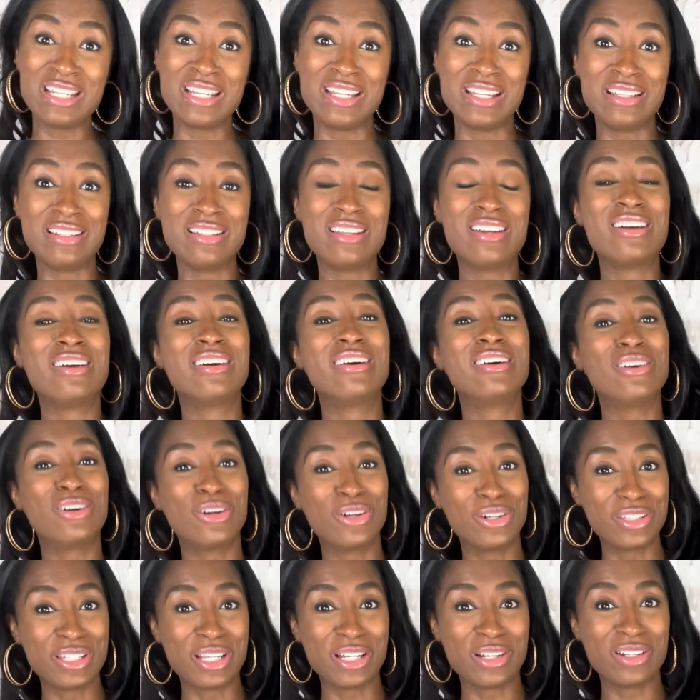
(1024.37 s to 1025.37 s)
and
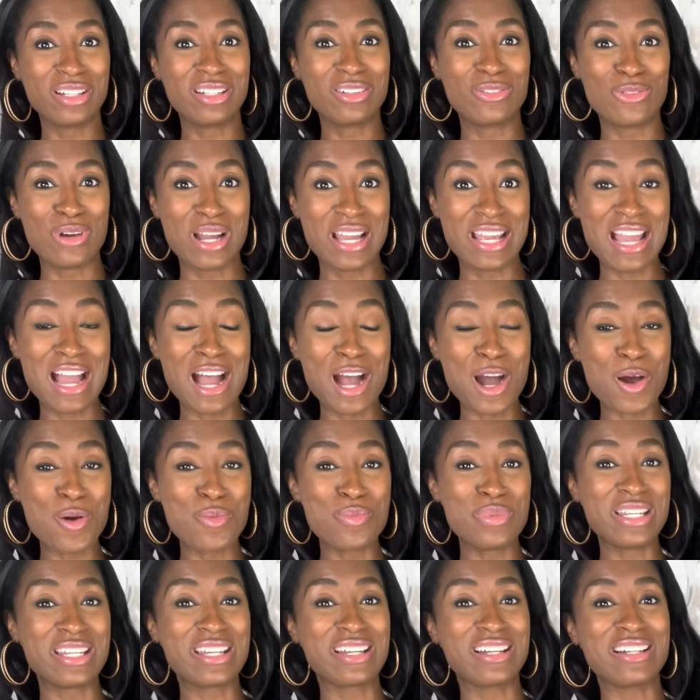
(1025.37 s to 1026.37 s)
on their way out
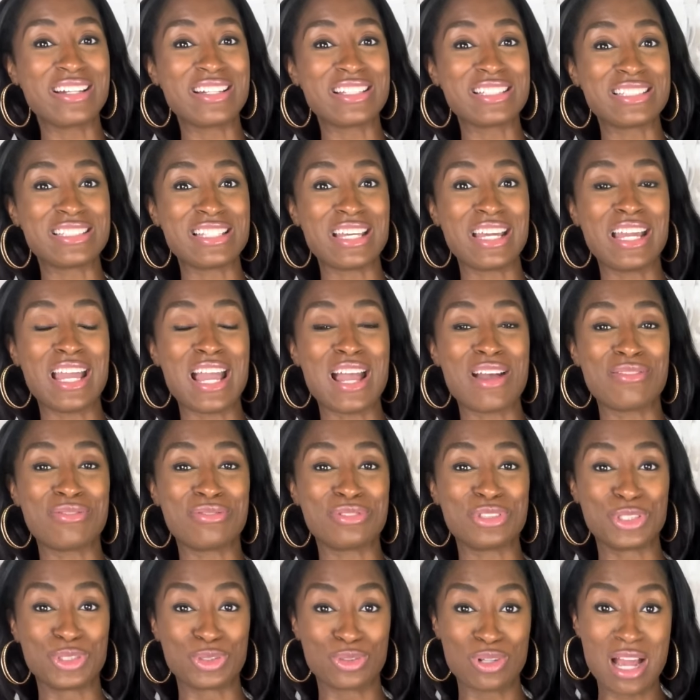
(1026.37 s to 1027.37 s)
because they have
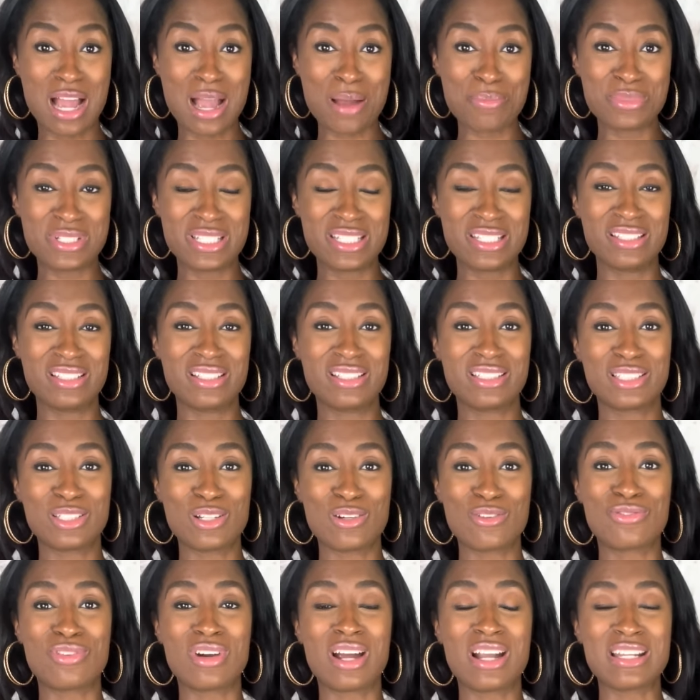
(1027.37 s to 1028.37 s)
dropped
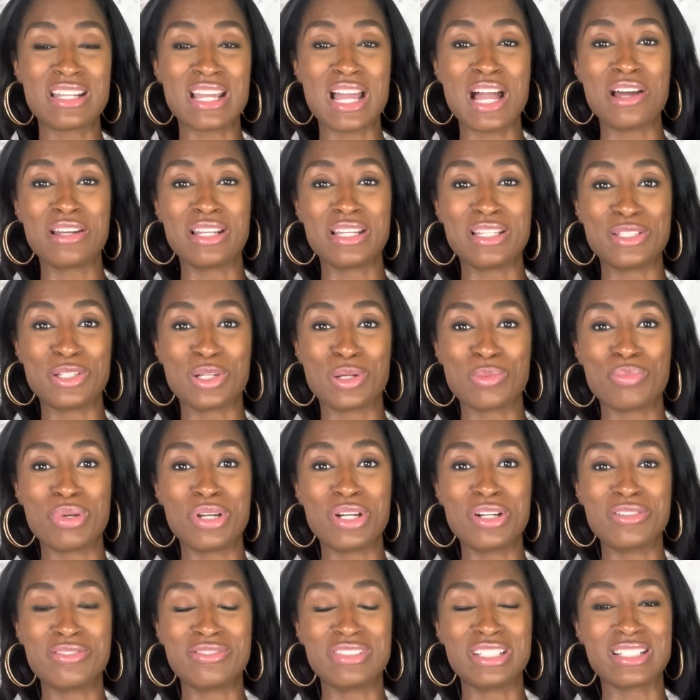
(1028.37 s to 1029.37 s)
so far down in your
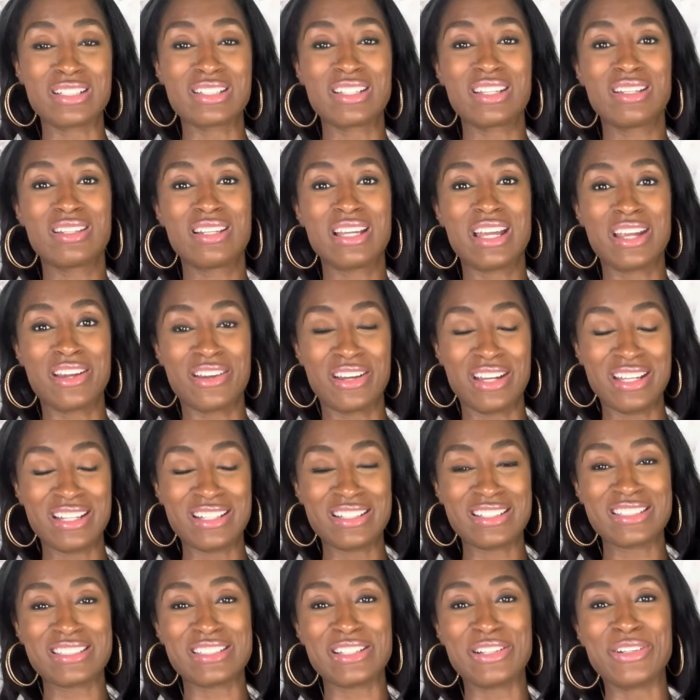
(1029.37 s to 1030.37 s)
pelvic
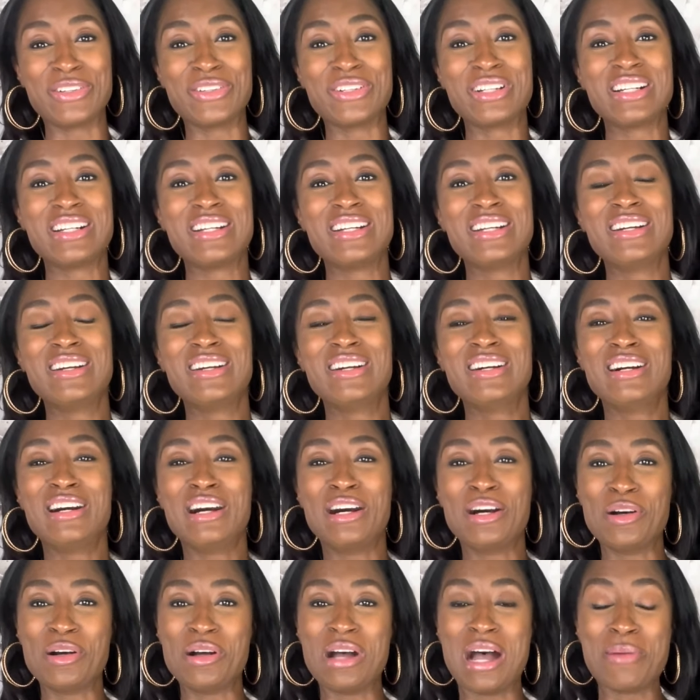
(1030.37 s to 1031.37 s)
area. So uh,
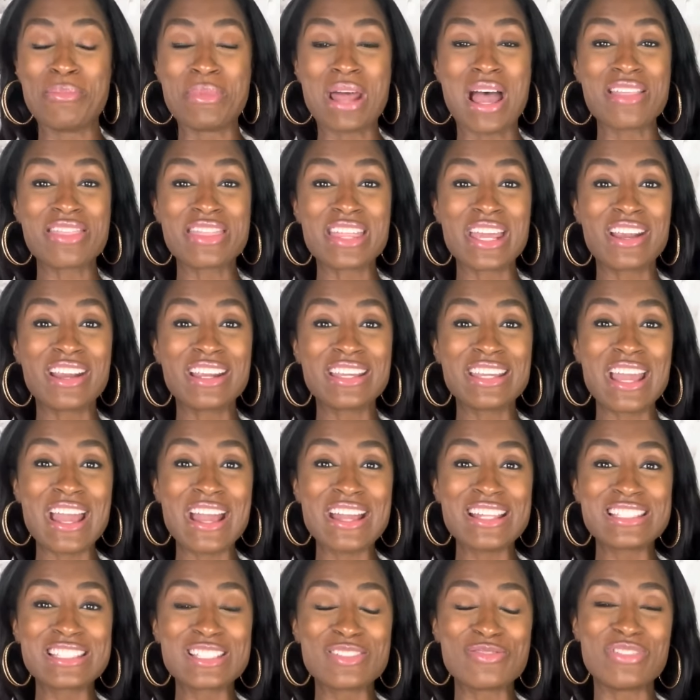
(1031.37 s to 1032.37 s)
I'm not there
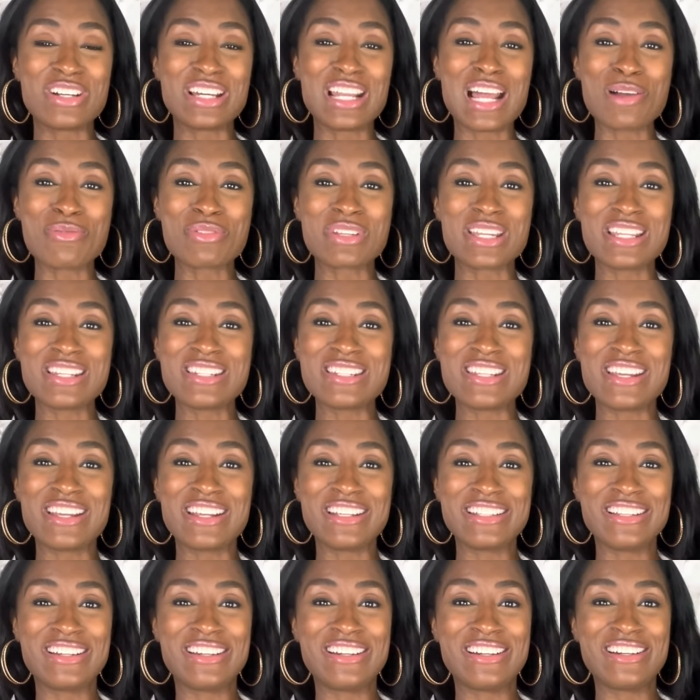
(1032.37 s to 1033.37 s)
yet, but I'm getting there,
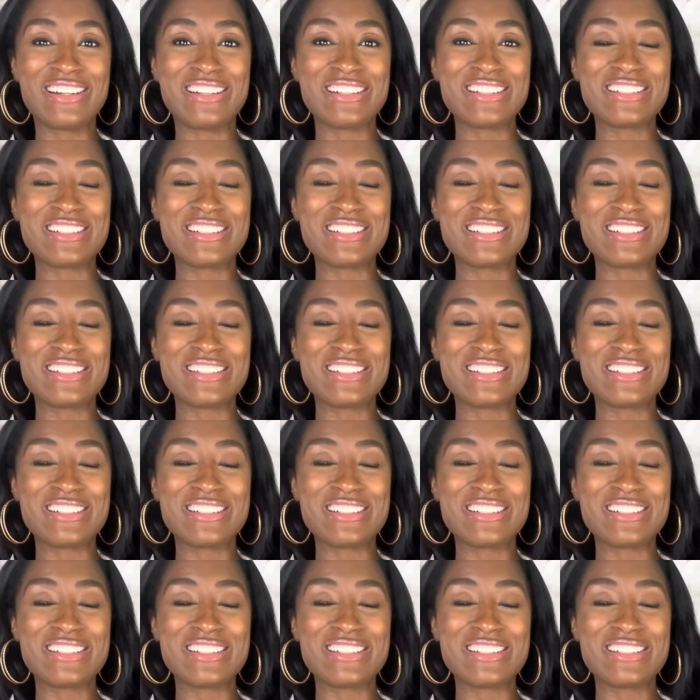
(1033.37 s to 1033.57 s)
y'all.